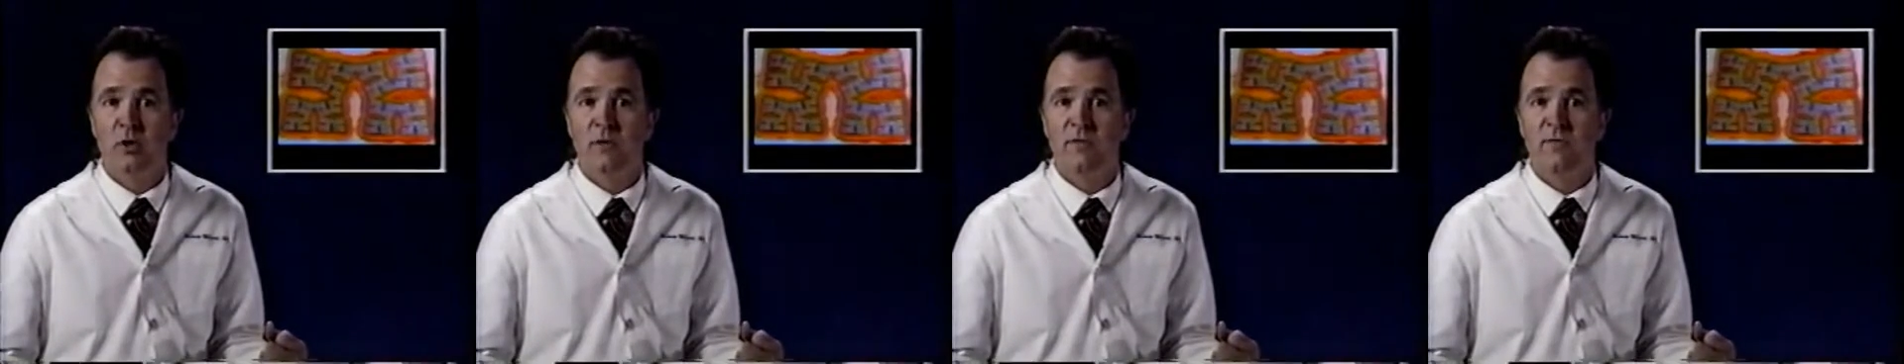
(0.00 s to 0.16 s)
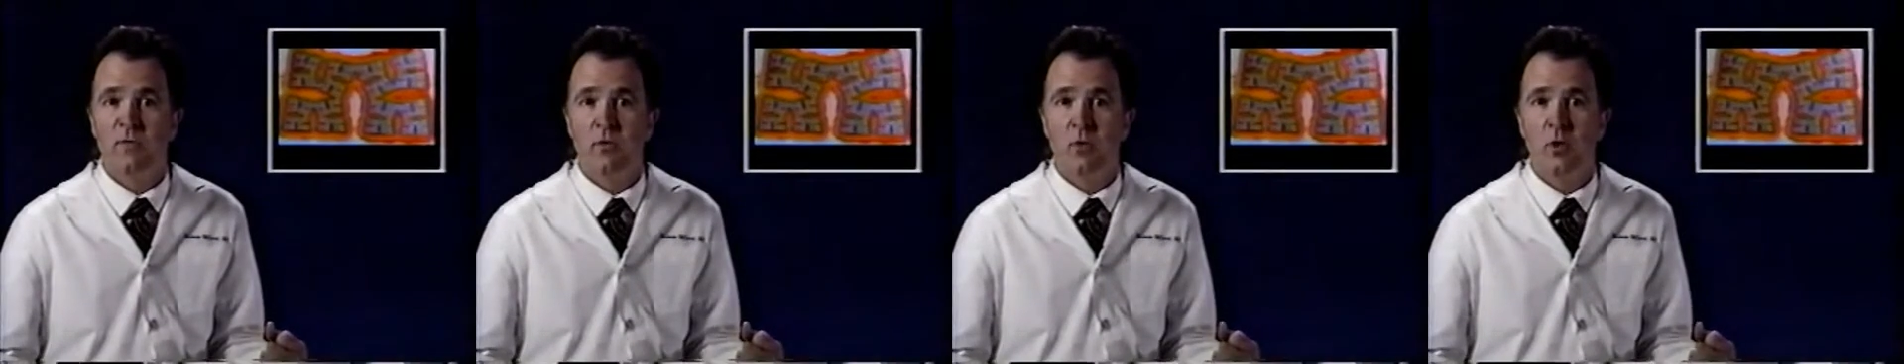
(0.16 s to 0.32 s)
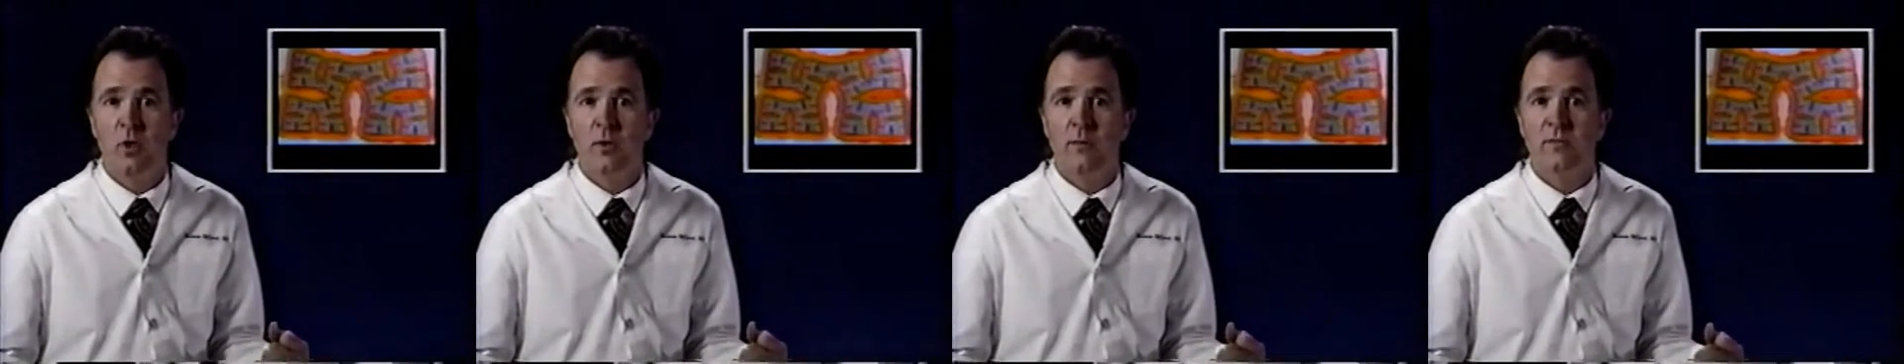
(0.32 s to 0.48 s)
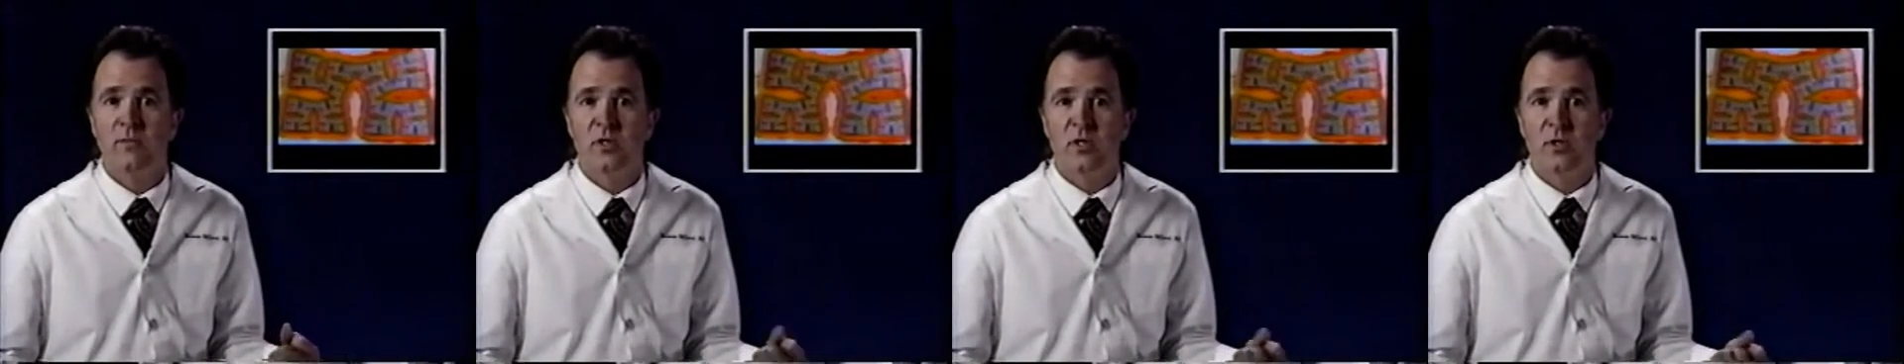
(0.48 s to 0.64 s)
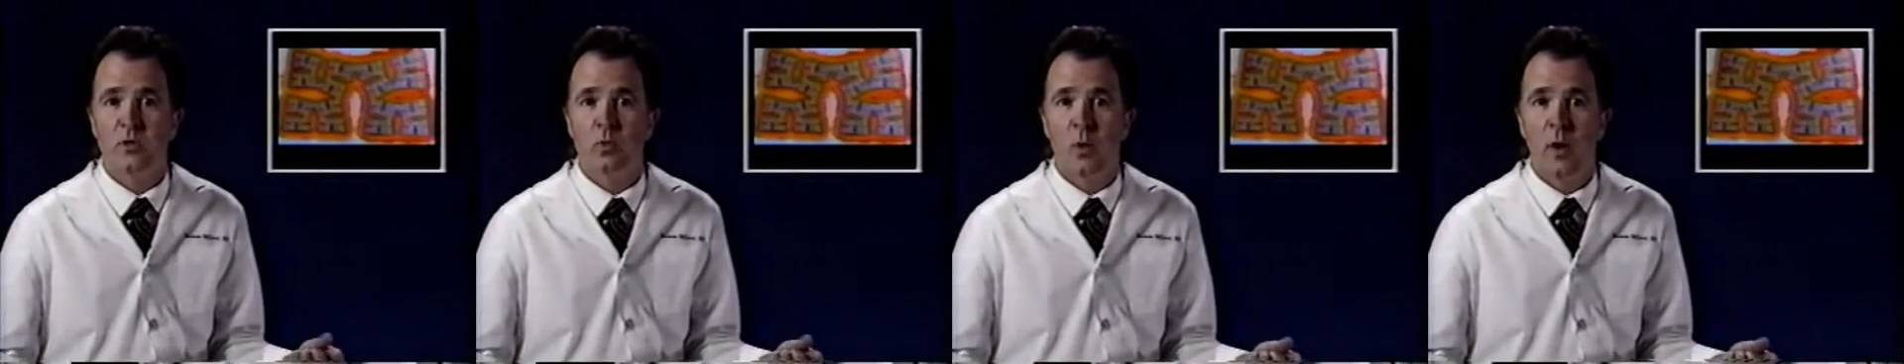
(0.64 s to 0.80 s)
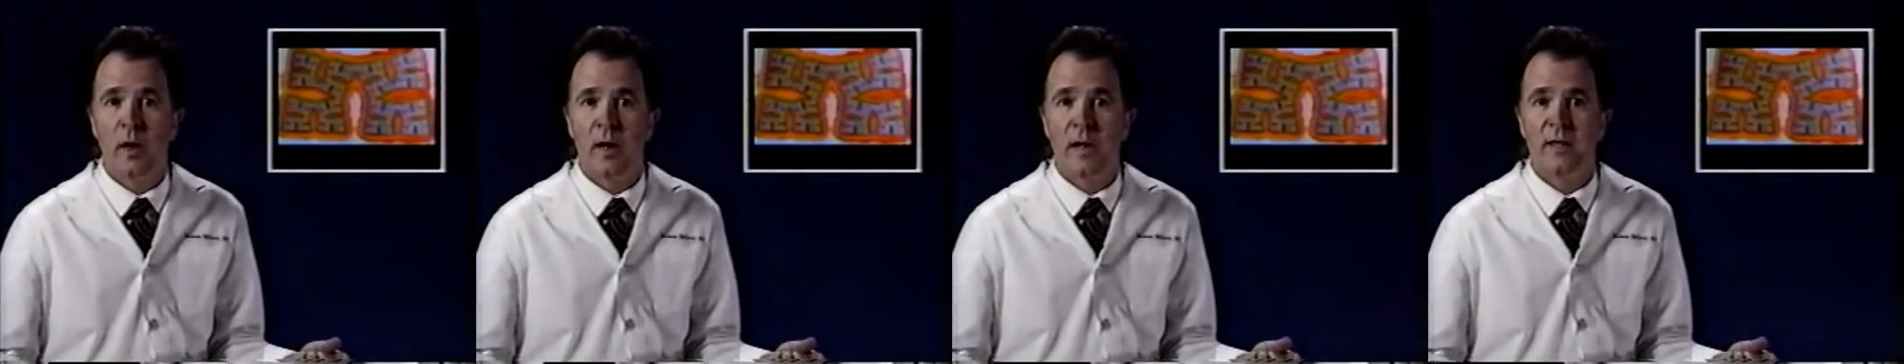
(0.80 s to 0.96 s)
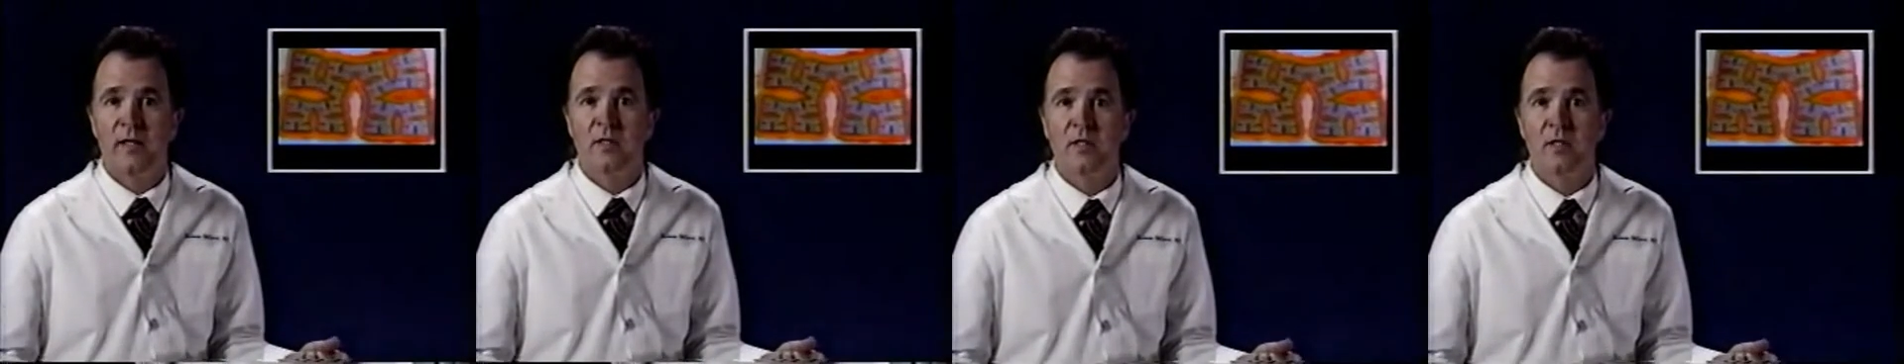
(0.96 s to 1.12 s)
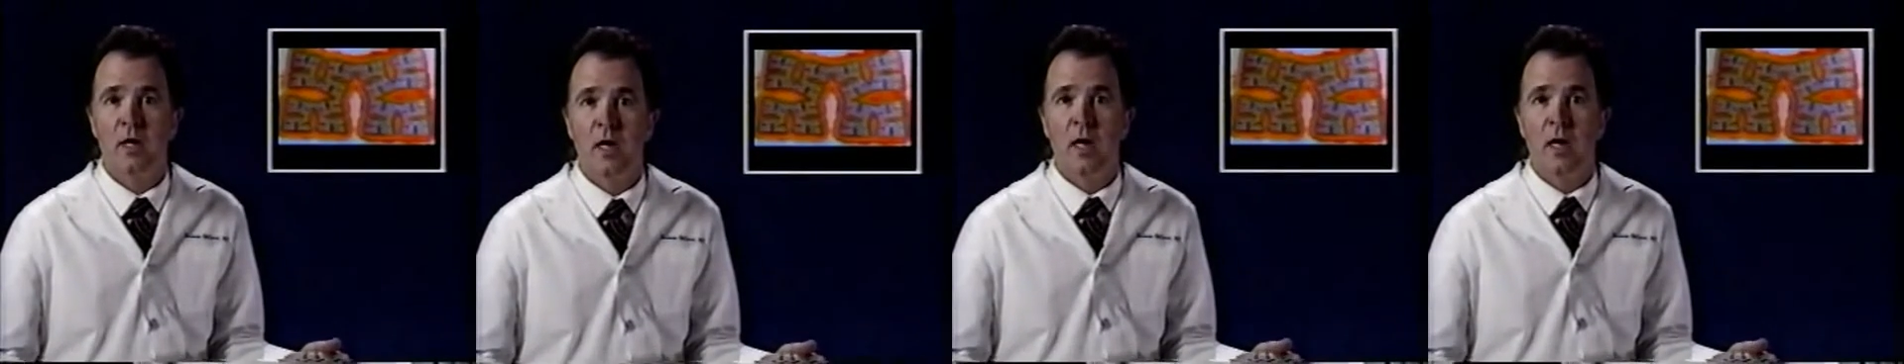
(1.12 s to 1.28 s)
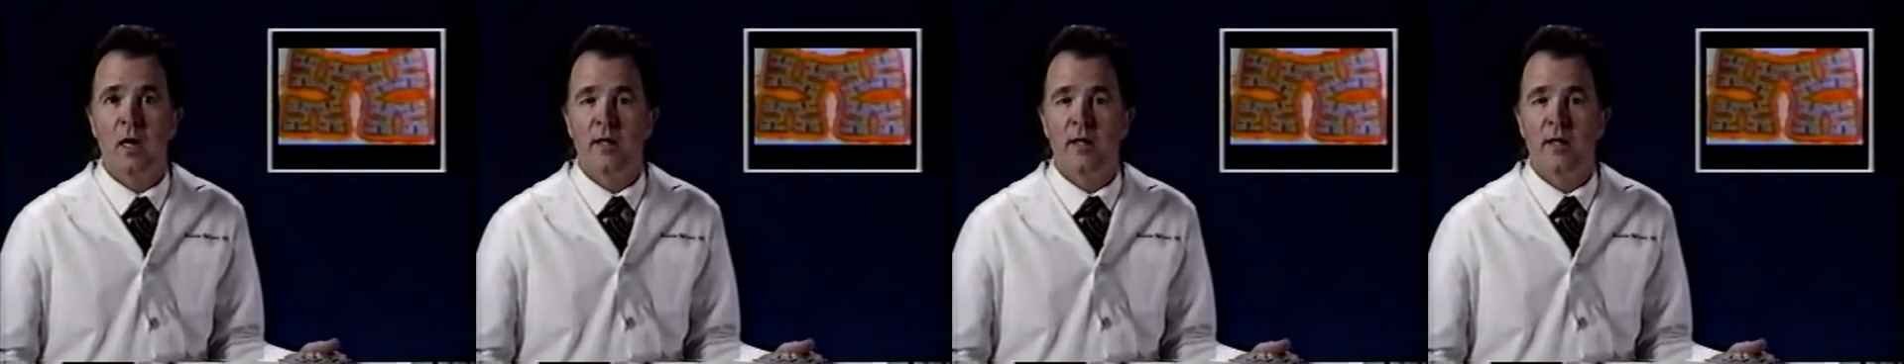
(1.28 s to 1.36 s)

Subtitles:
forms in ways